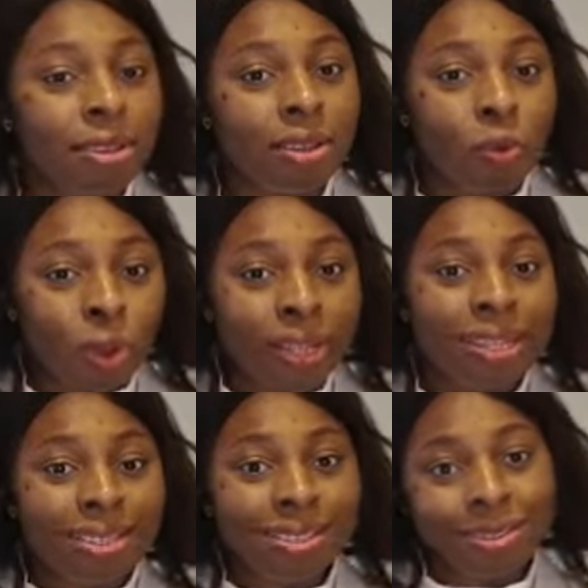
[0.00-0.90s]
when
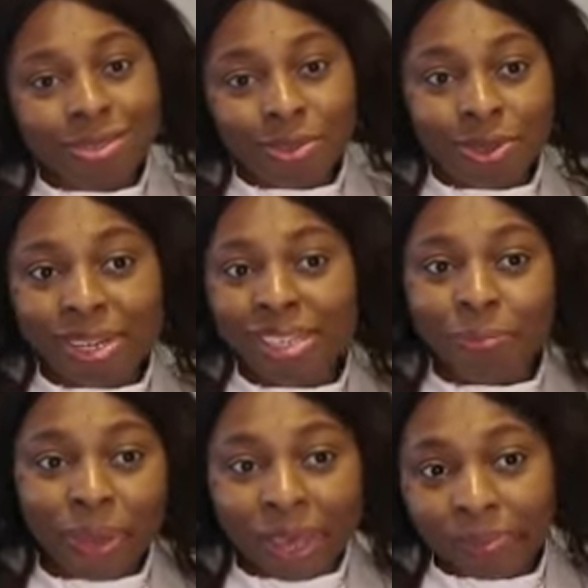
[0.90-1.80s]
it's a student
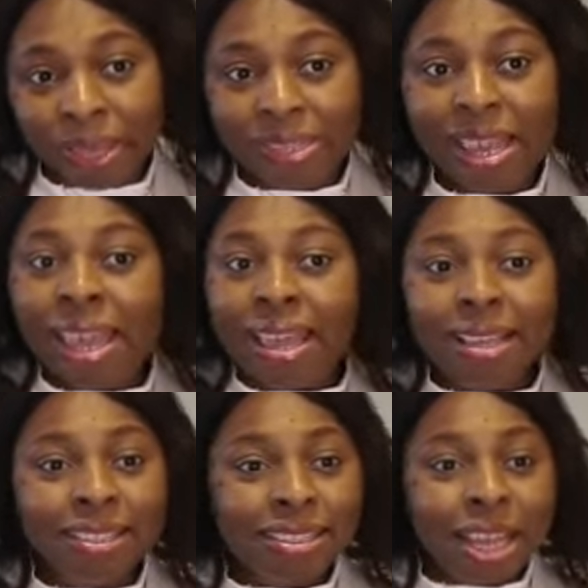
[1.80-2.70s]
apartment,
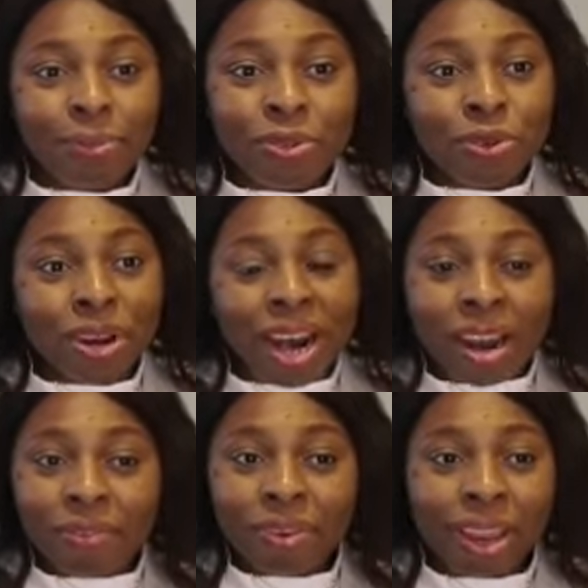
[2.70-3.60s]
except you
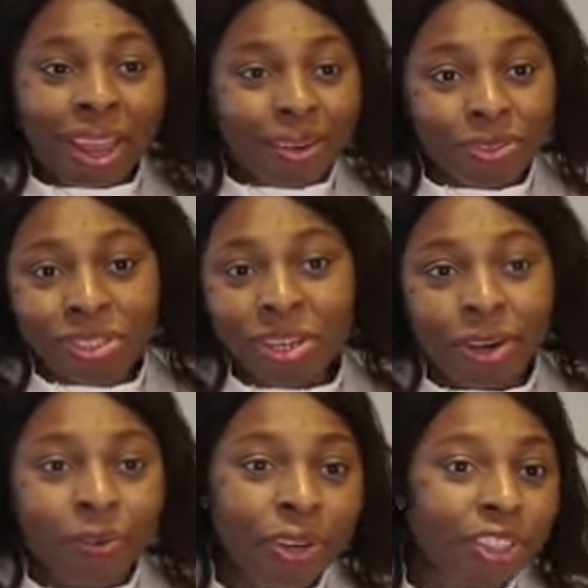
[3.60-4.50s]
have another
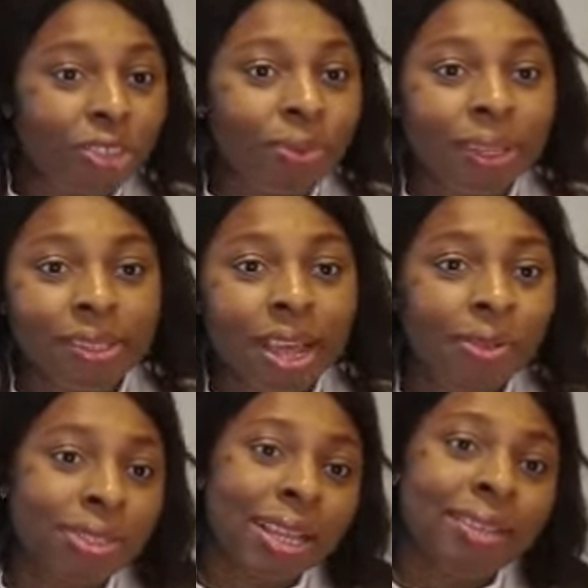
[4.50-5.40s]
arrangement
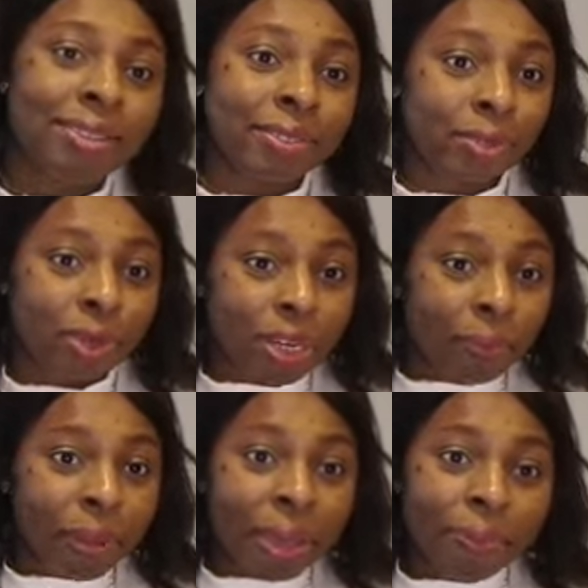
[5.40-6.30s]
outside the student
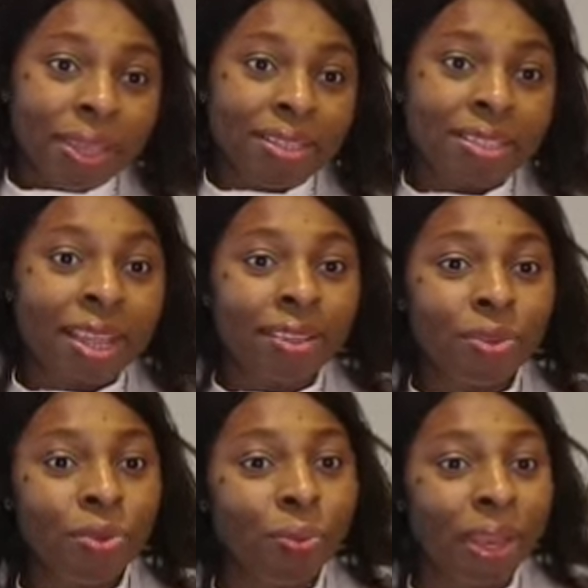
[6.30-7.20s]
apartment, then
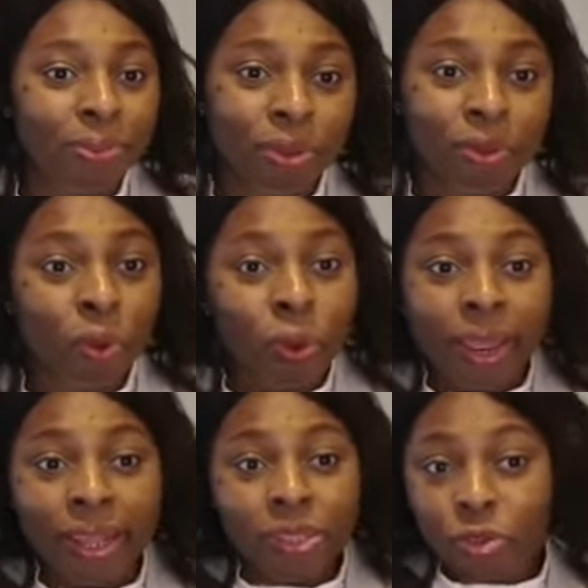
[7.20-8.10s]
you might be
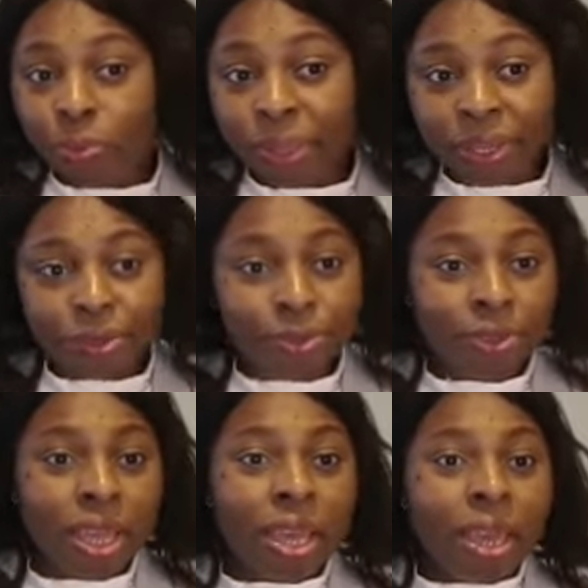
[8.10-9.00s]
required to pay those